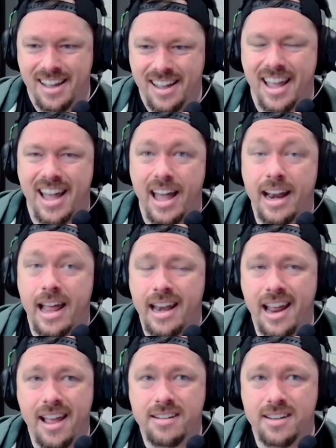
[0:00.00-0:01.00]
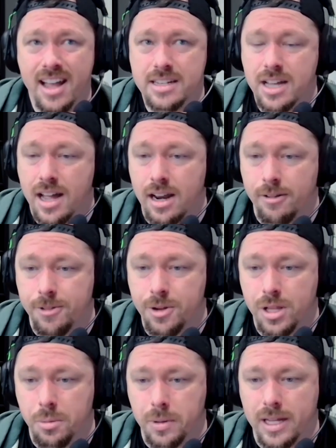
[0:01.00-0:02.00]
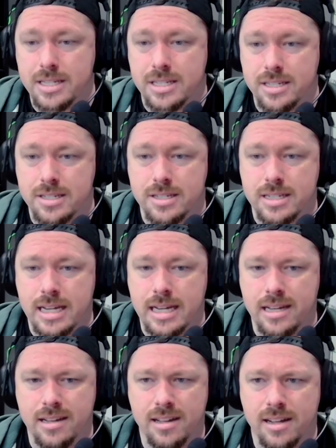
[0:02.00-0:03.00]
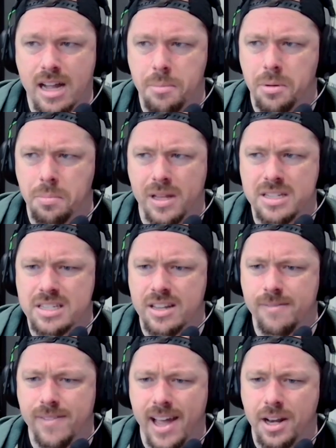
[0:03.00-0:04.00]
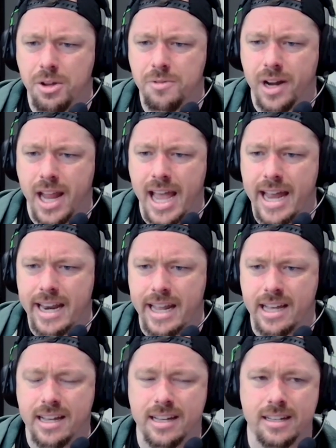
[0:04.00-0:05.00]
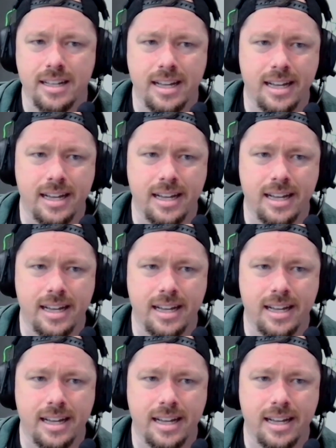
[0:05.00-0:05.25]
Yeah, and I had taught at a few other places, a couple of places in Vancouver, Canada.